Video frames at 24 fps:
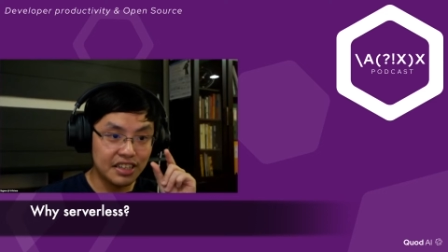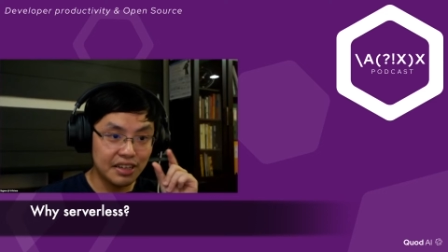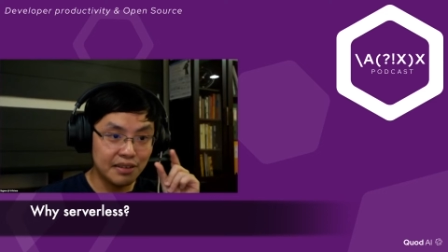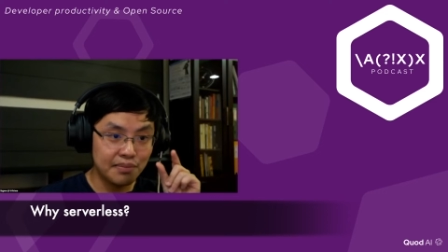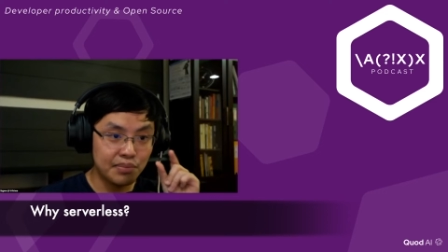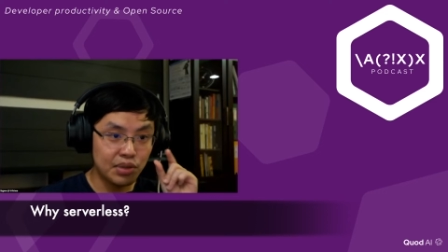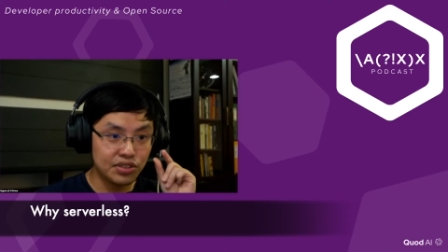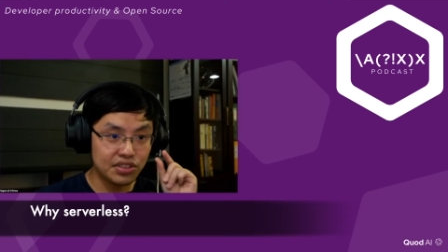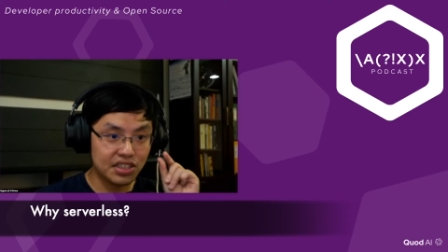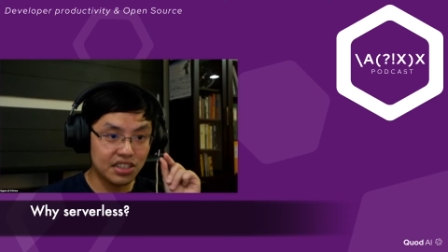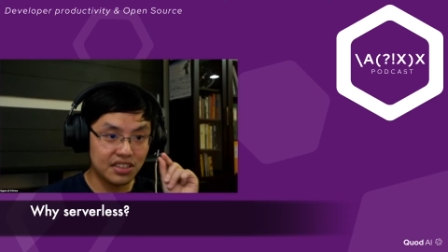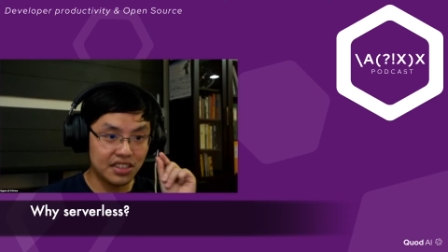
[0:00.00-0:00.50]

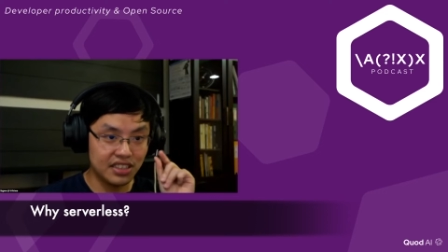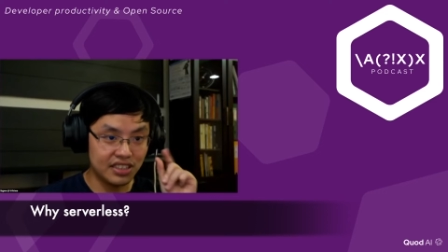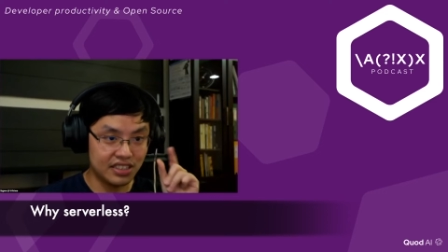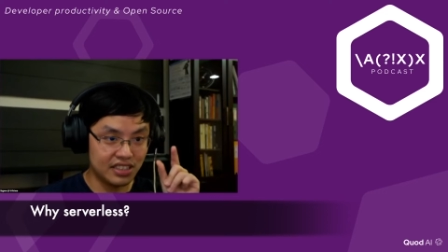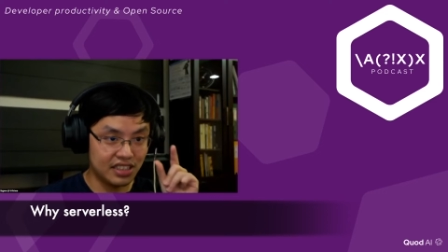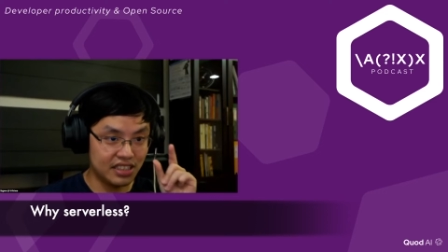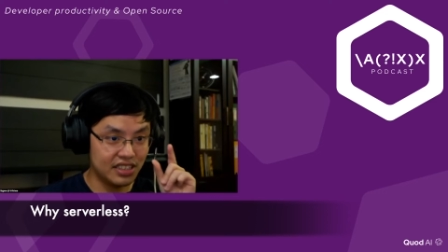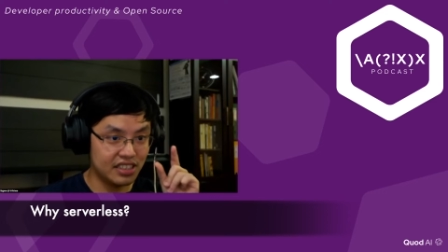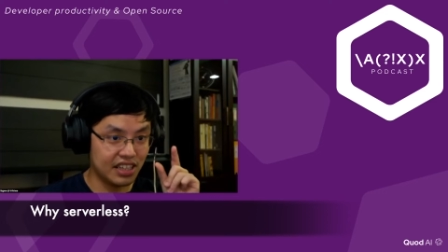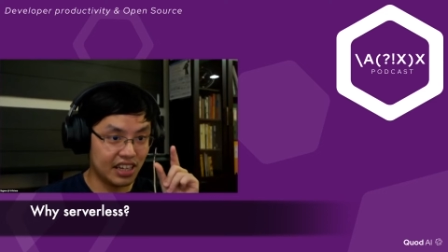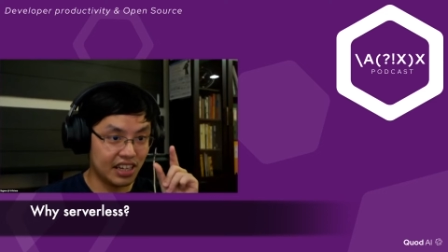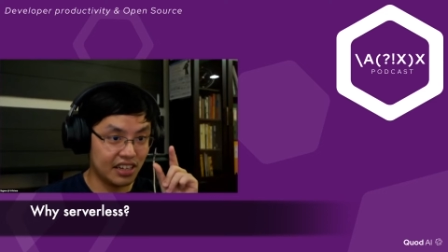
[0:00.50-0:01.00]
InboxKitten is in
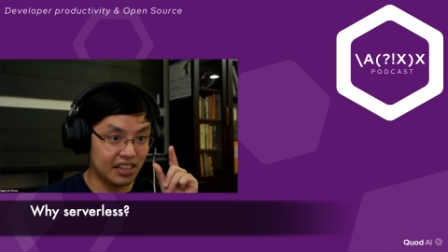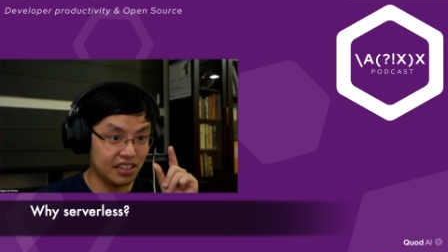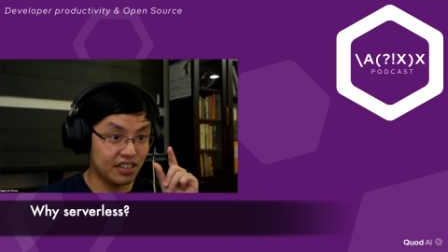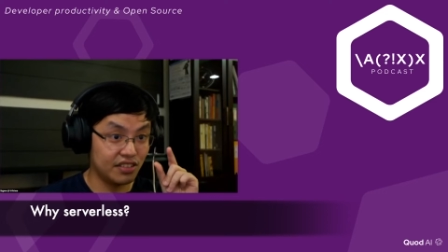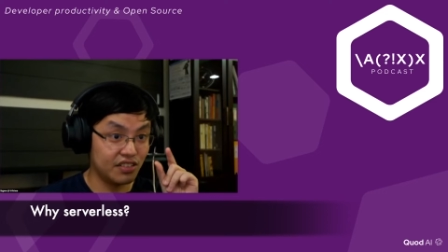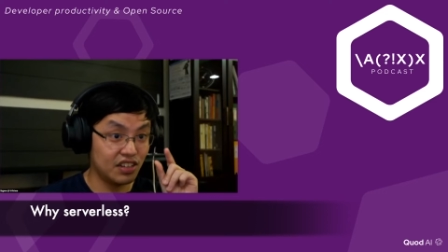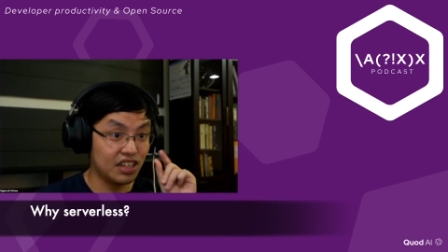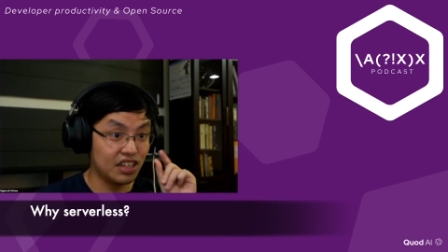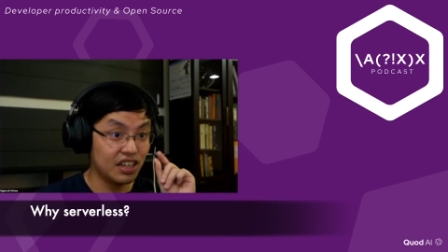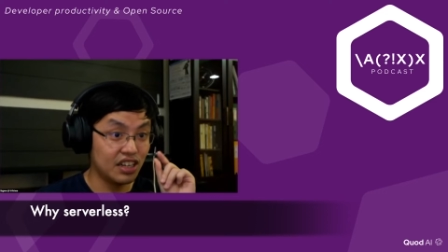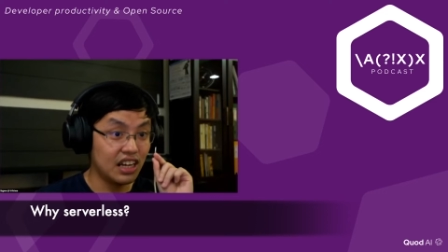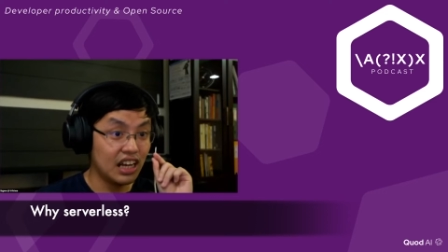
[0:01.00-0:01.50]
this category.